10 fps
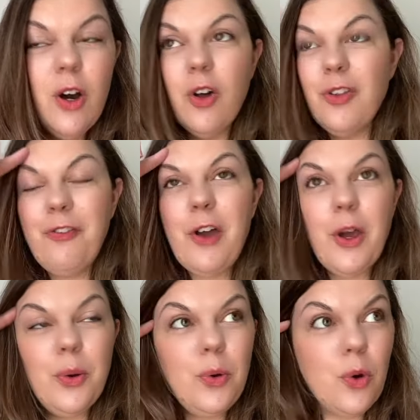on the
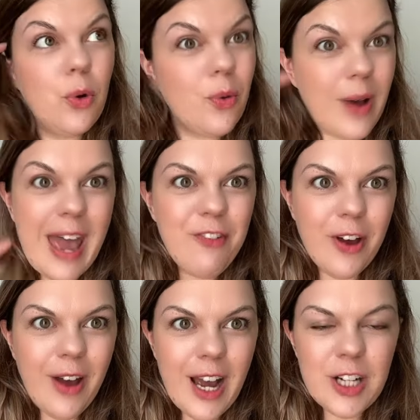phone or
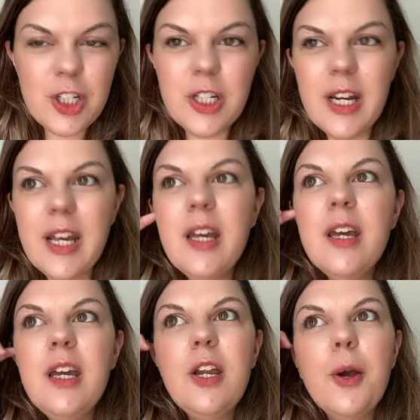ever actually.
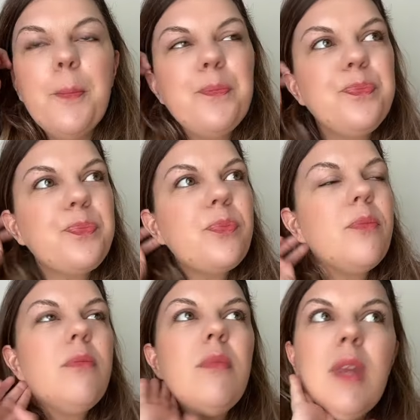You know,
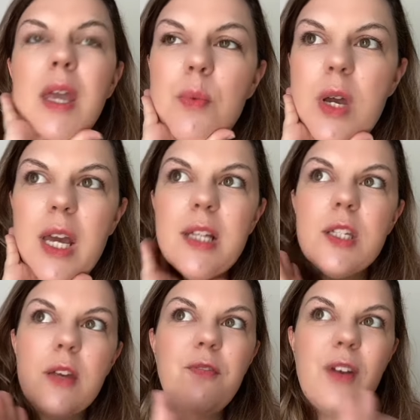it,
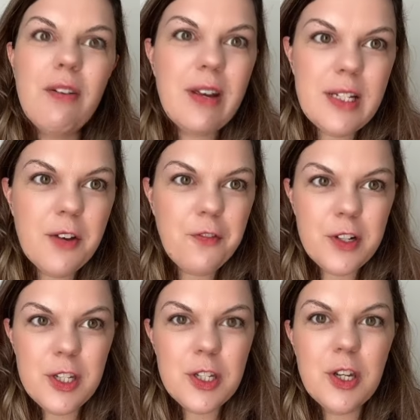it's a very
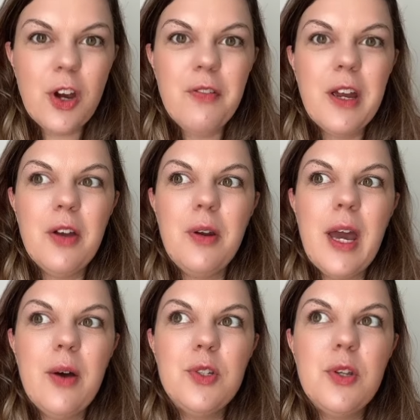different scenario
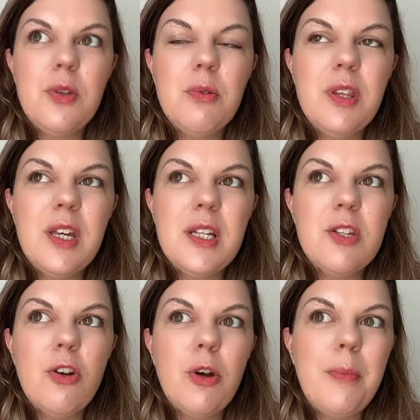now. So there are things
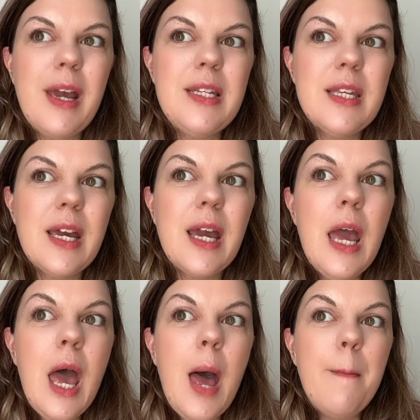that are amazing,
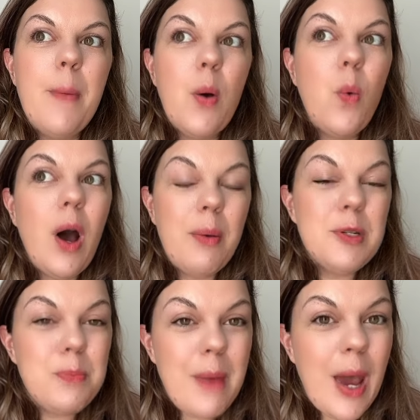but what I
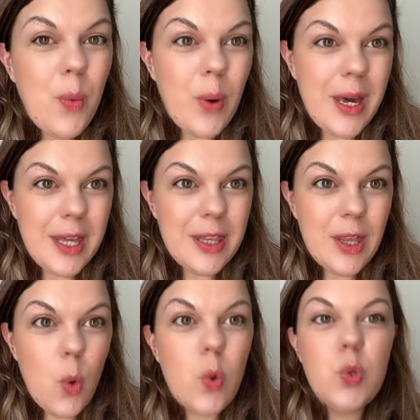was met with
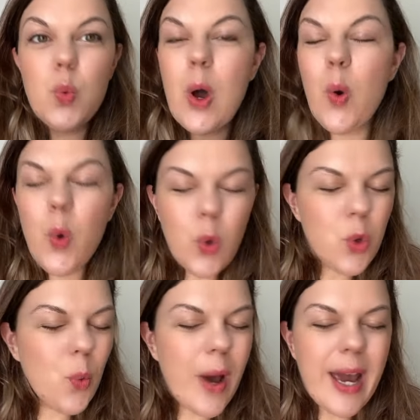was all
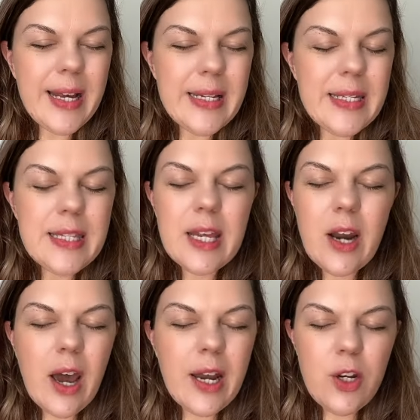the ways that
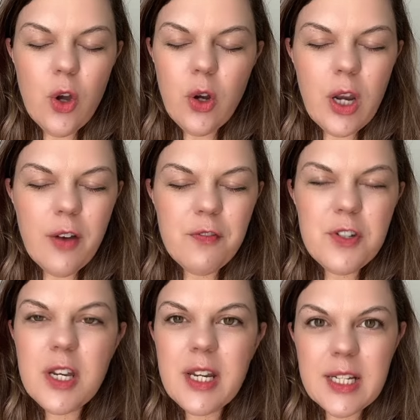I had not
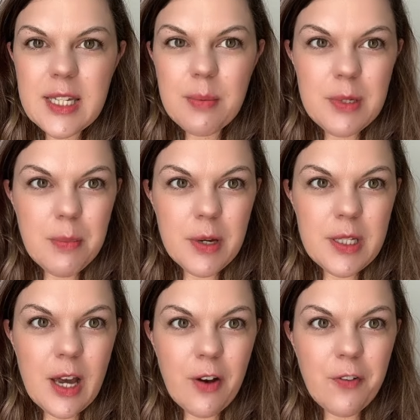loved and accepted
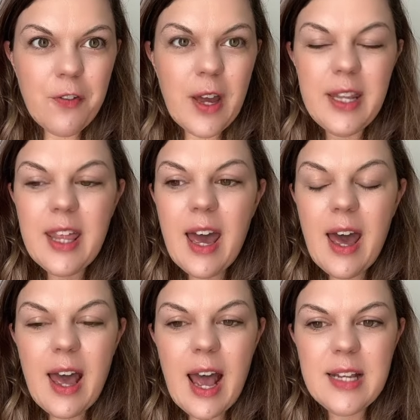myself. And
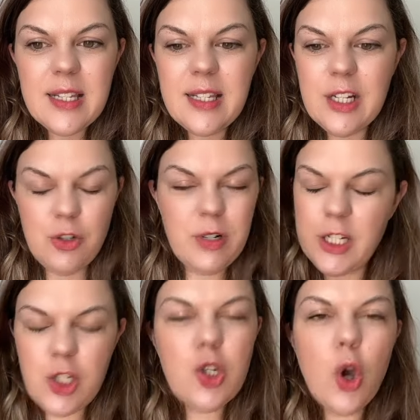that has literally
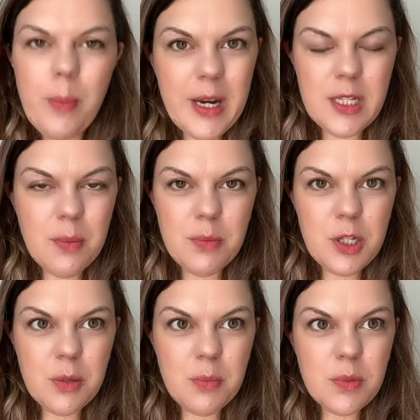so many
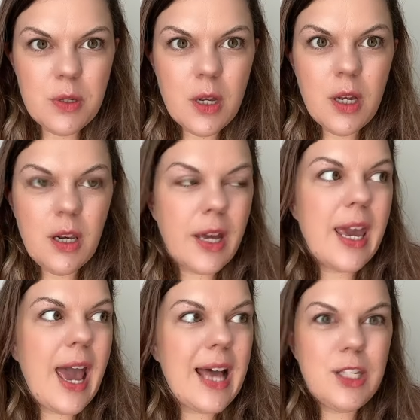symptoms. Like
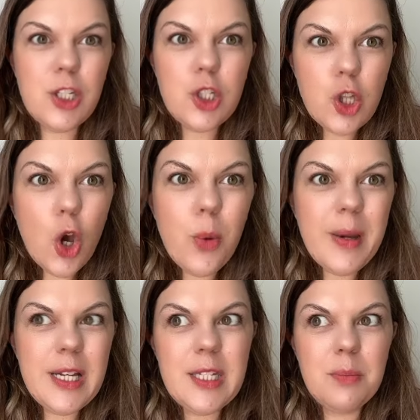it has so
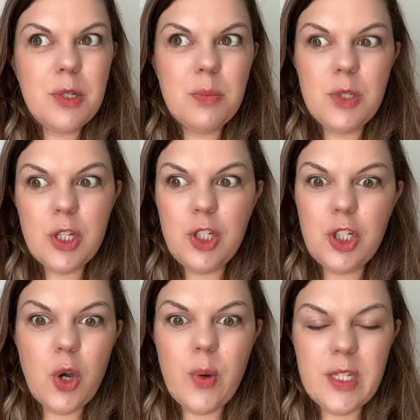many symptoms that
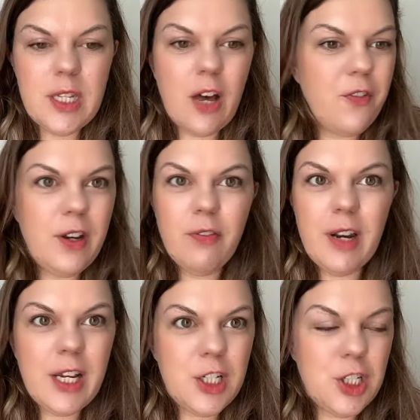show itself in a
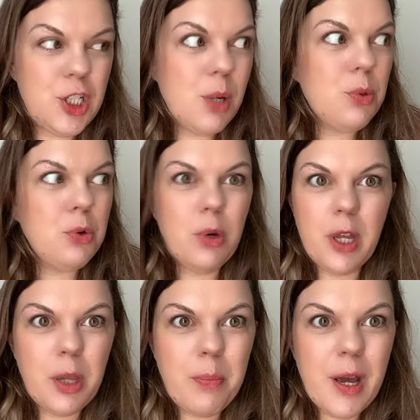relationship through
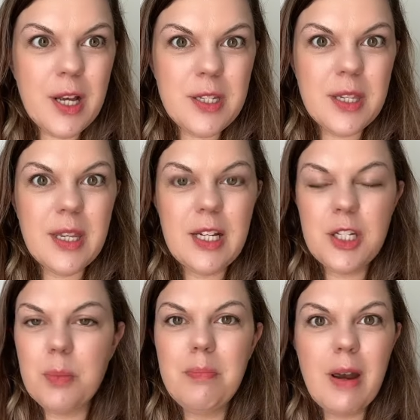another person. They
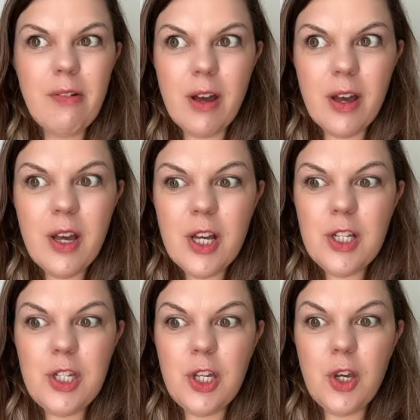just mirror
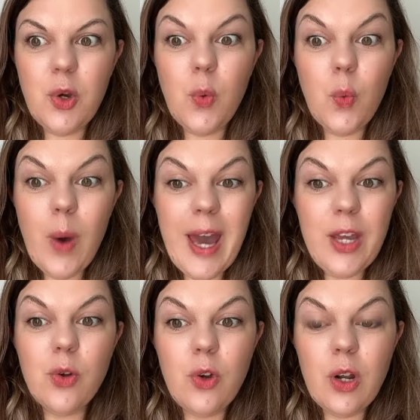to you where
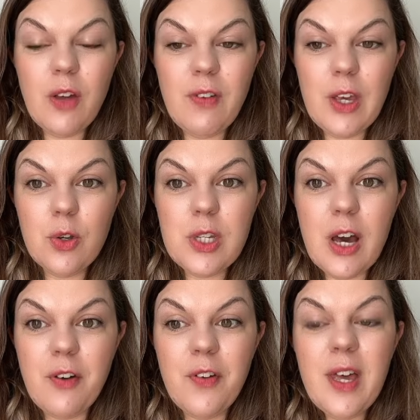you're not loving
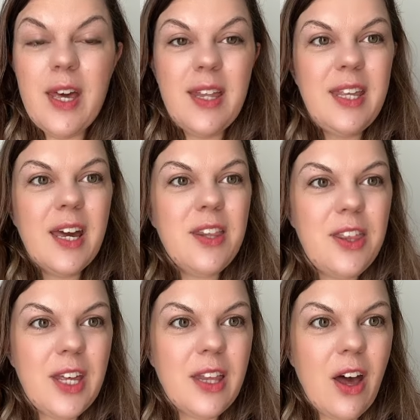yourself. The other
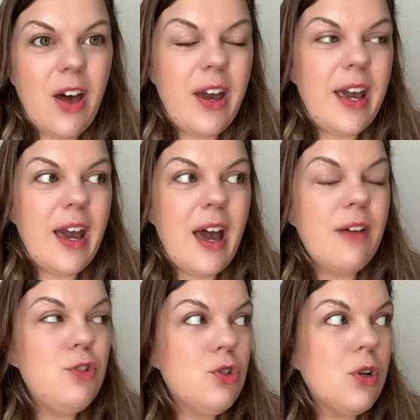thing that I
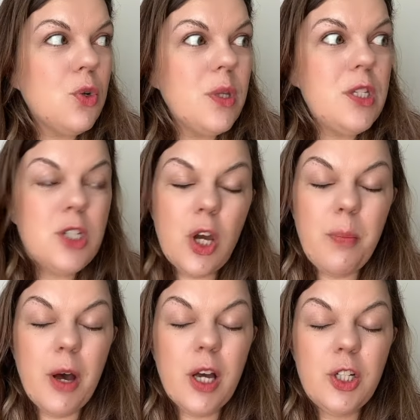have struggled with so
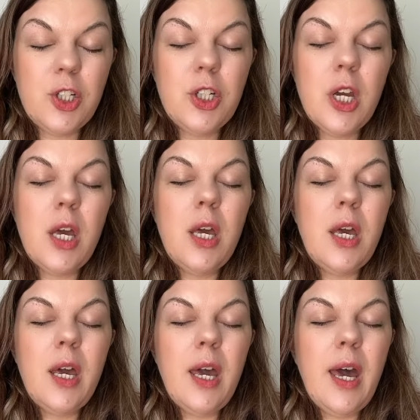much
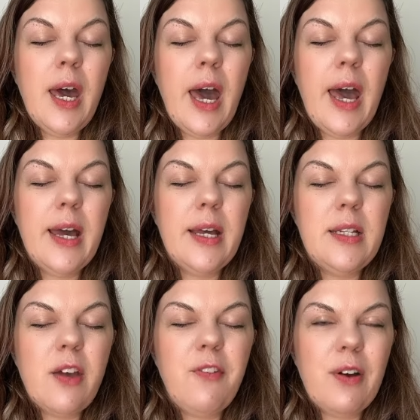
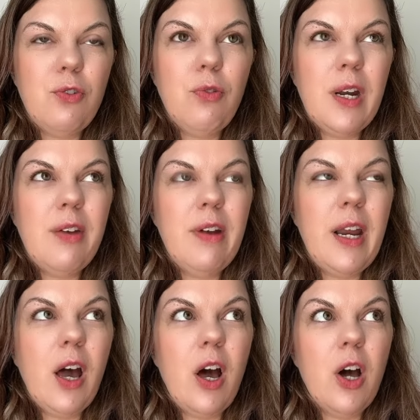and I found really, really
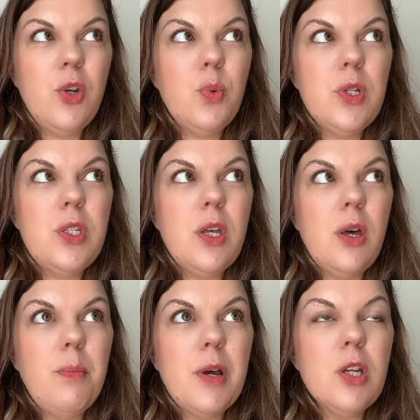hard was
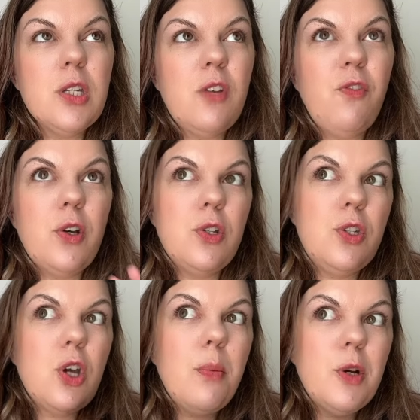that because I'd focused
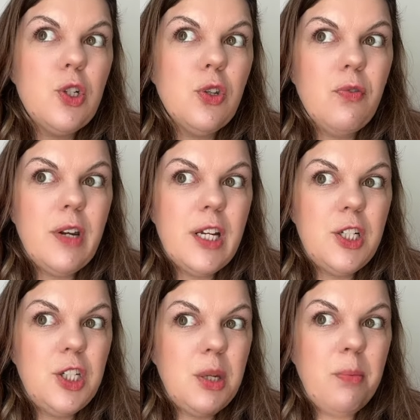so much on the
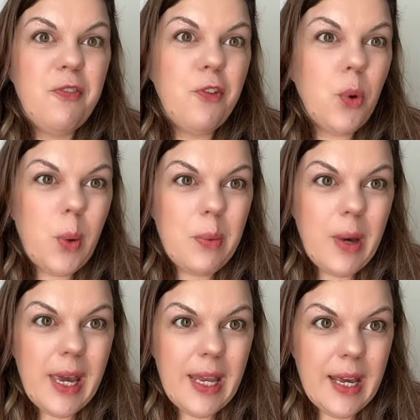relationship before we
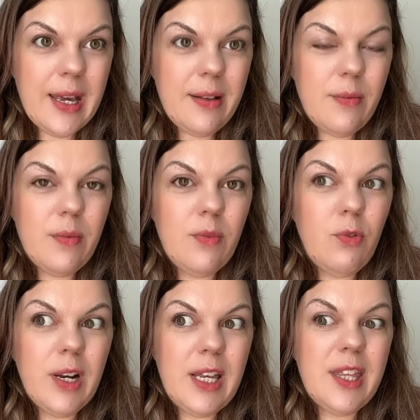were in it,
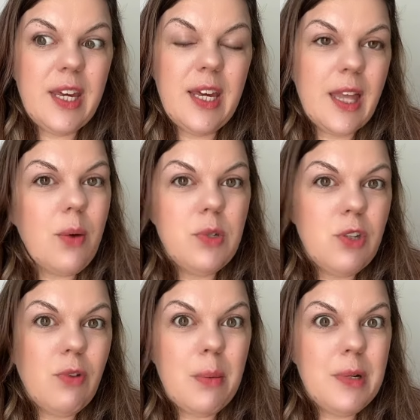really thinking that was
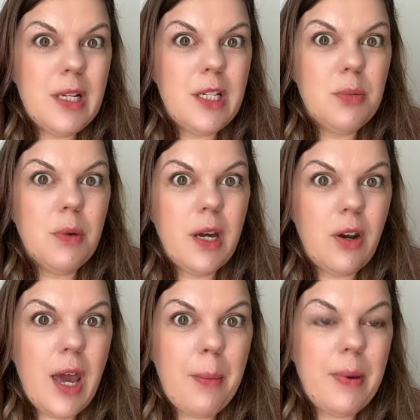the remedy to my
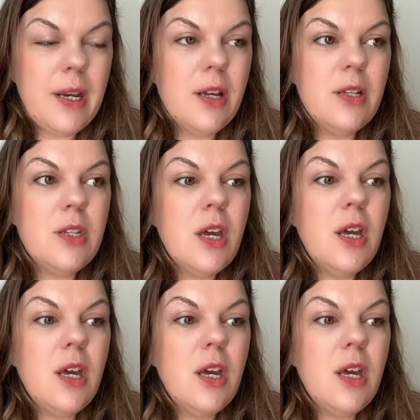unhappiness,